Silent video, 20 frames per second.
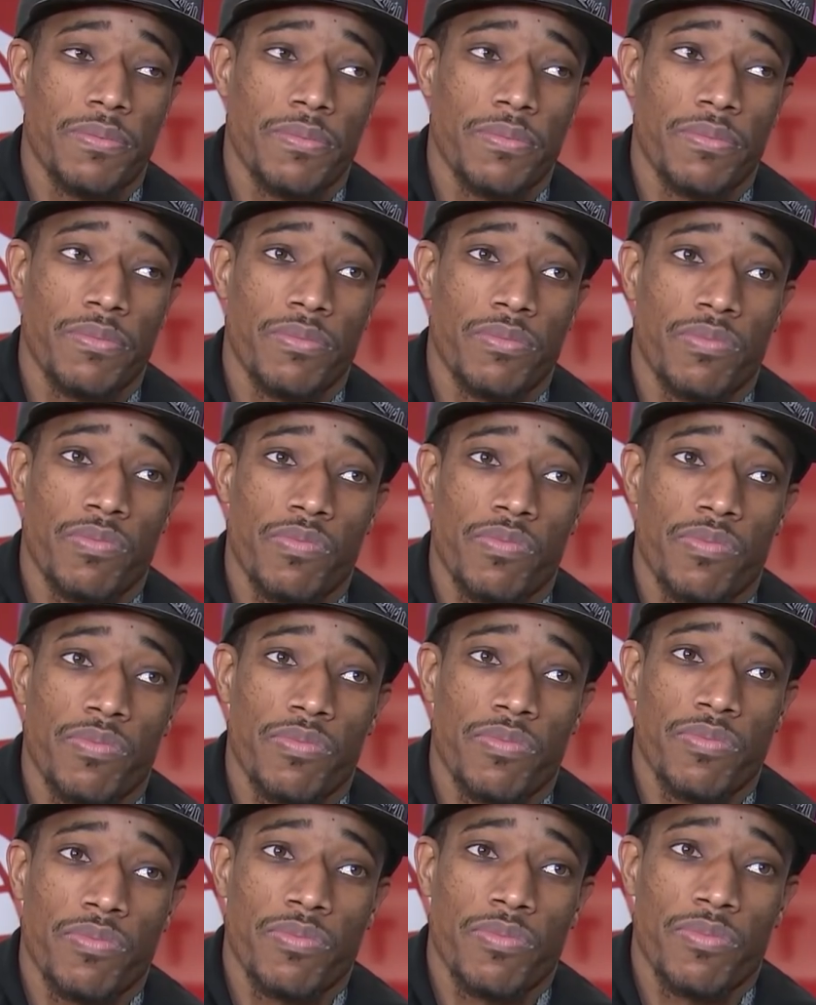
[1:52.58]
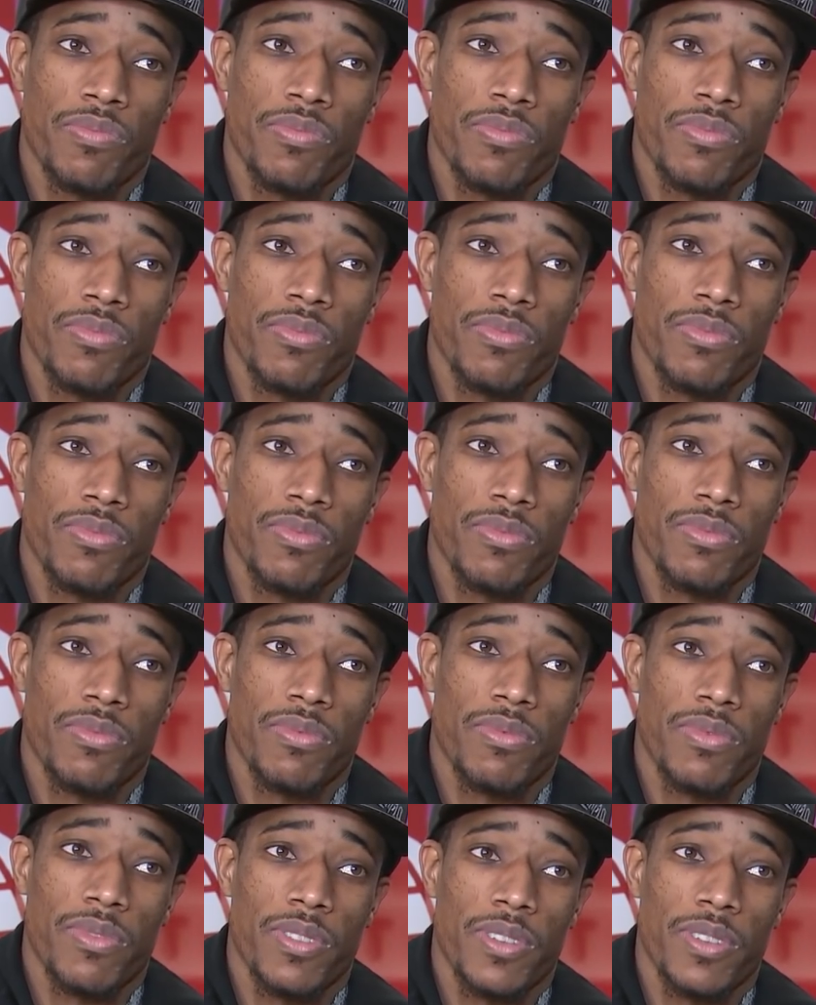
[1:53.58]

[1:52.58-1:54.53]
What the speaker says: Nothing is said.